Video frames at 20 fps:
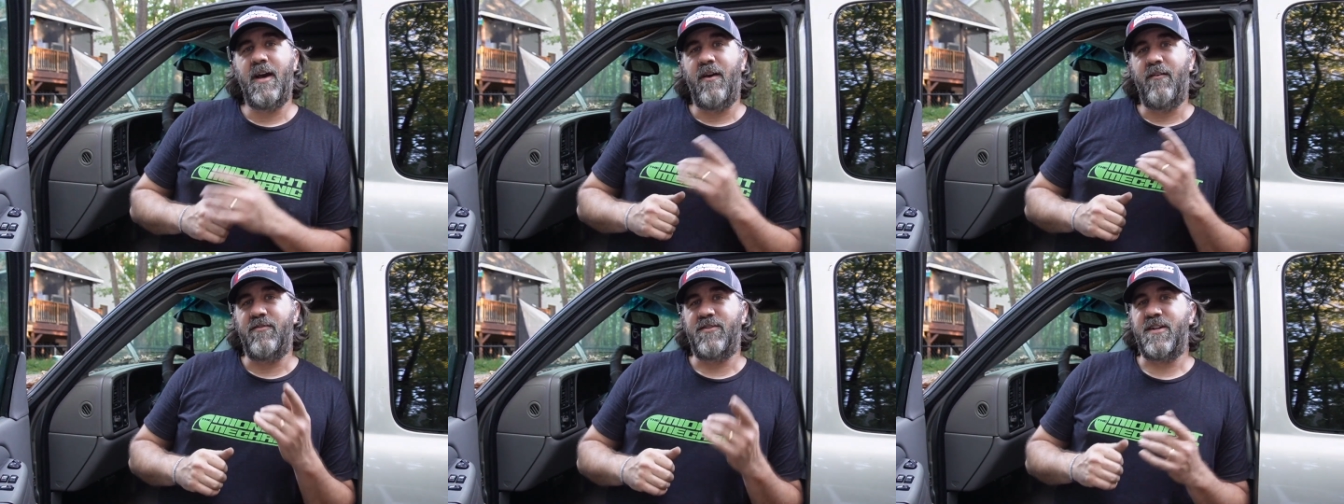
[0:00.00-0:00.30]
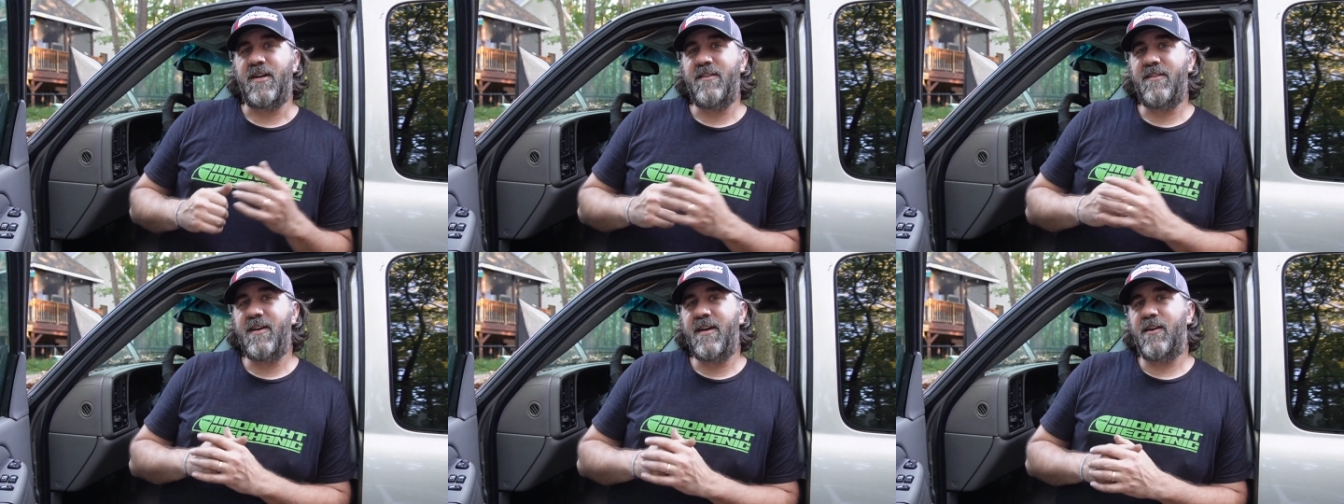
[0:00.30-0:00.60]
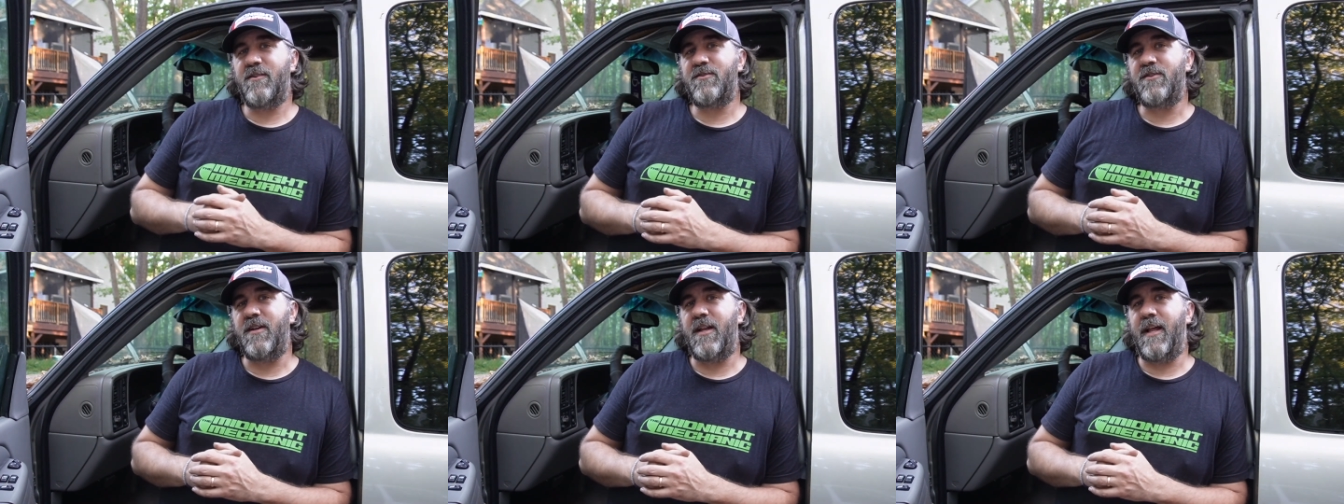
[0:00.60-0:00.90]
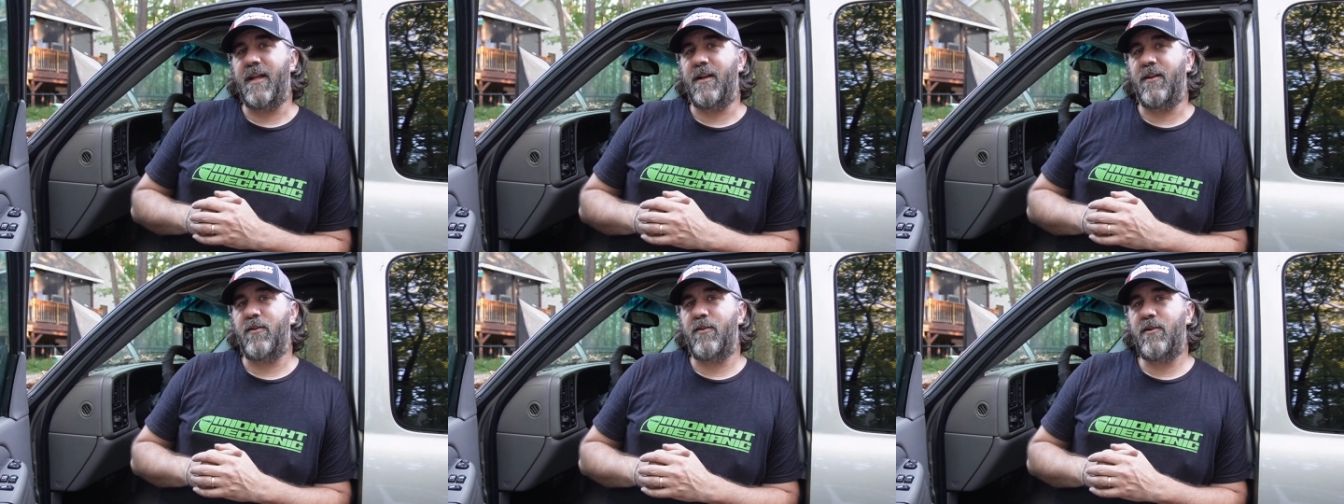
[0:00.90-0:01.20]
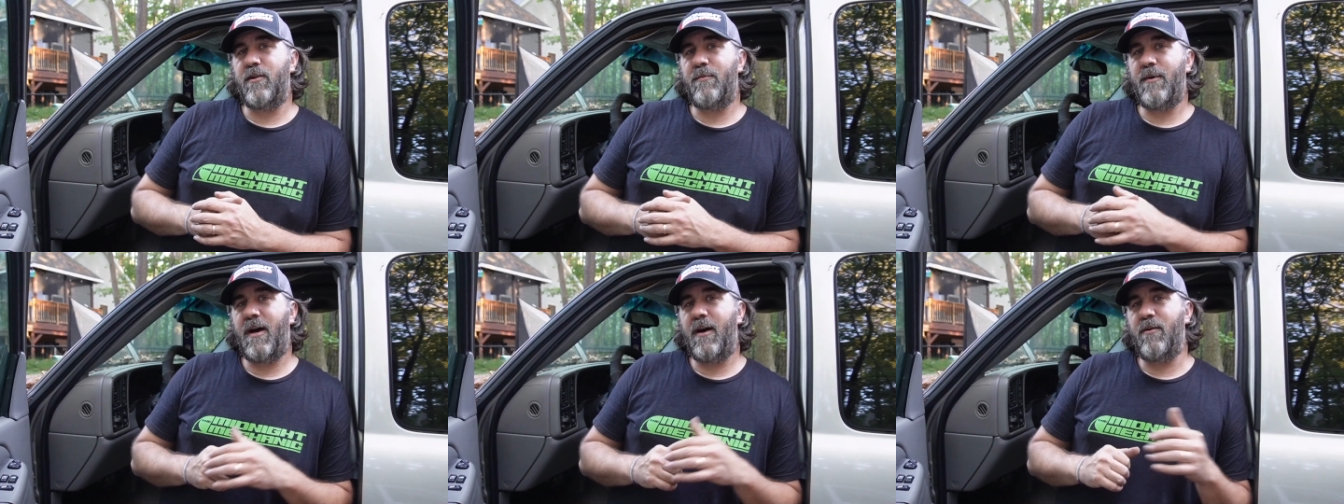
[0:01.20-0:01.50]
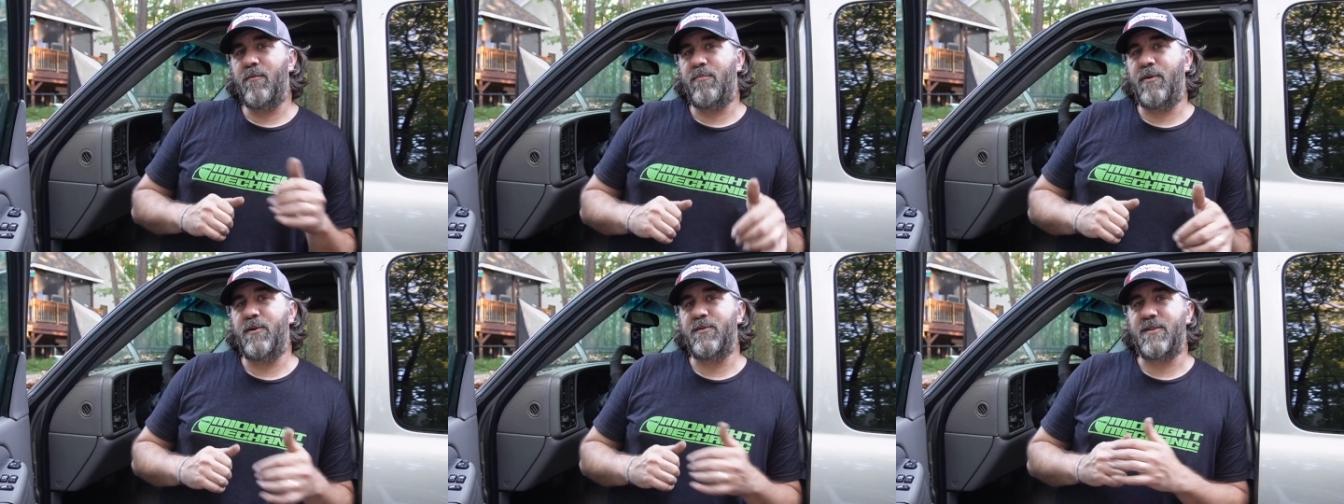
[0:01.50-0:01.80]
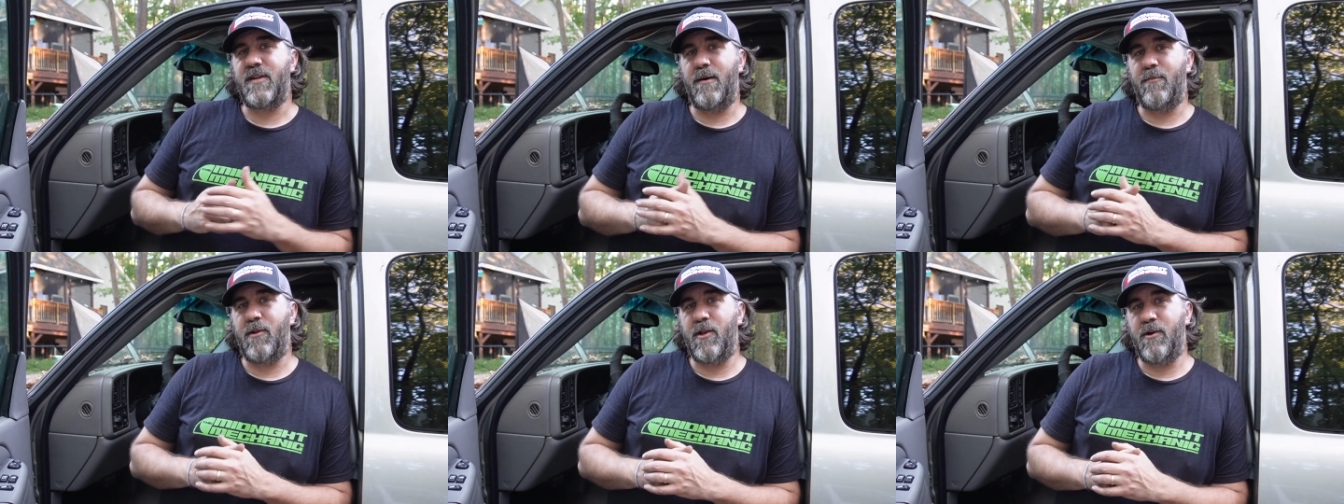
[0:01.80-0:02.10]
If there's anything else you'd like to learn about, post
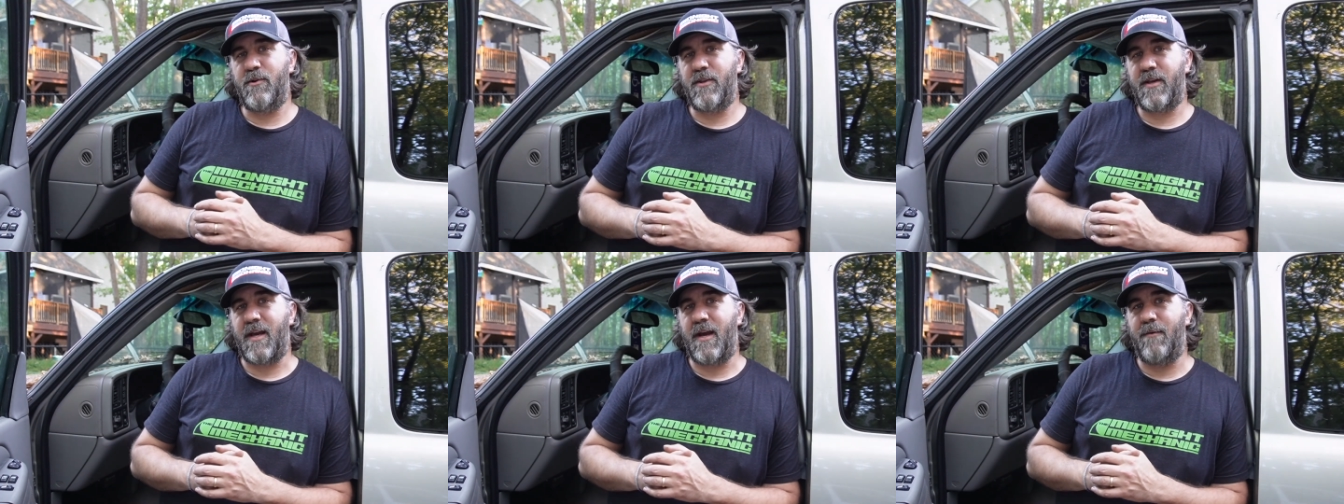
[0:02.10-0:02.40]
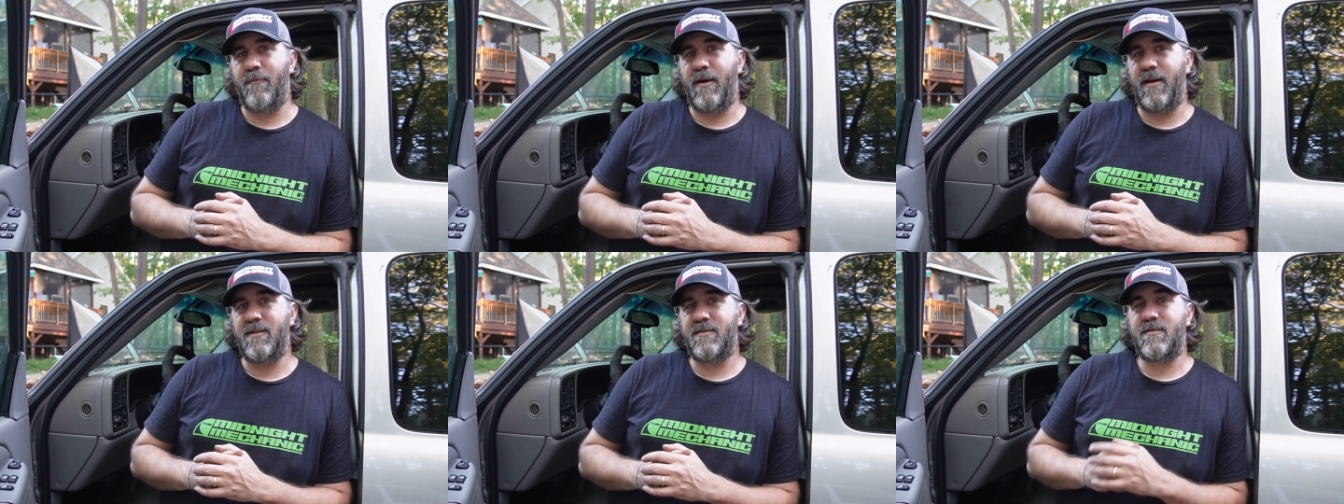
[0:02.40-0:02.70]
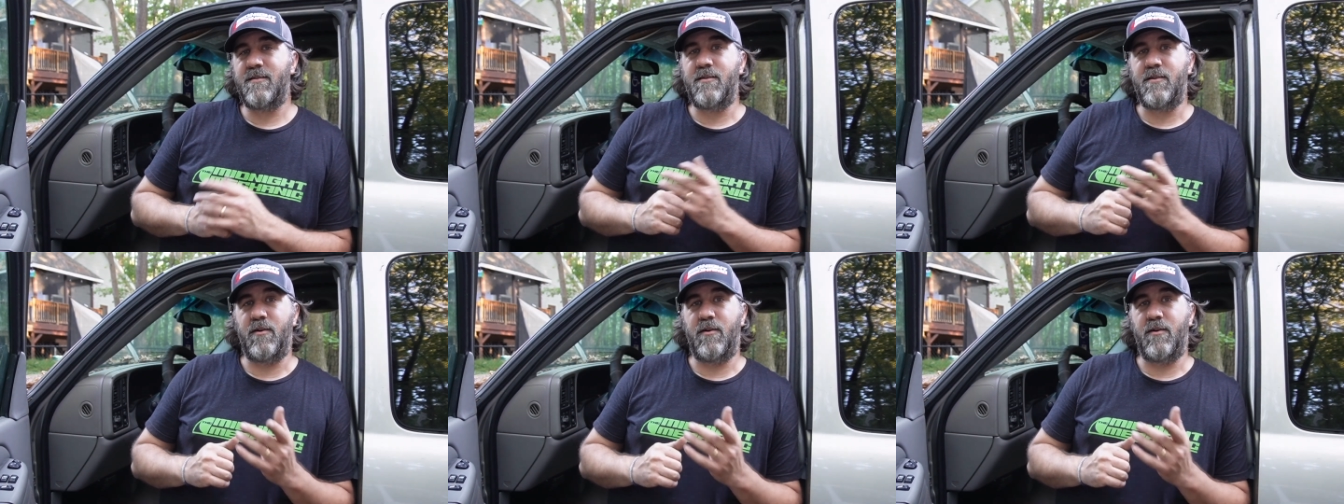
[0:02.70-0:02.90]
down below in the comments.